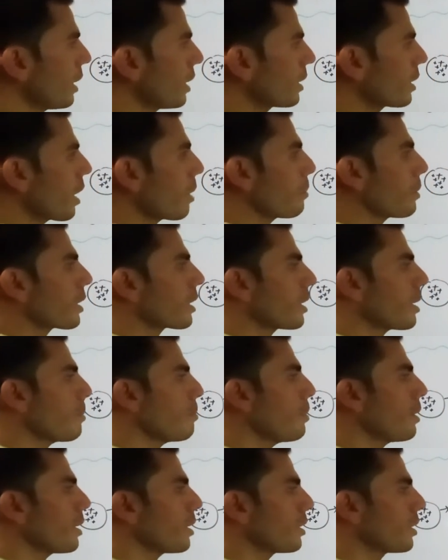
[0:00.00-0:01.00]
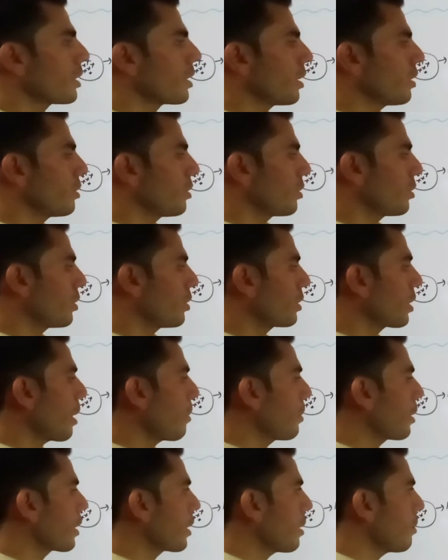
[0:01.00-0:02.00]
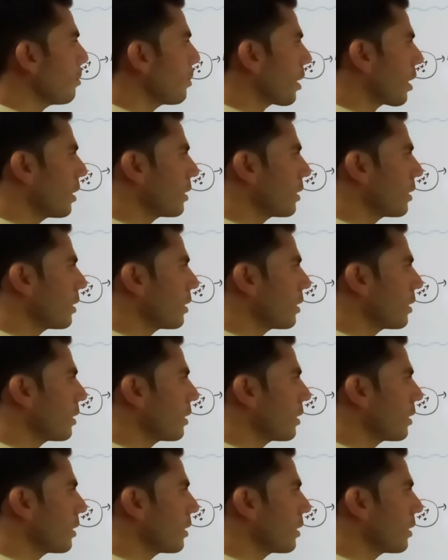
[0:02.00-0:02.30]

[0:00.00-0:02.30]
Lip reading: Atomic number increases. Atomic number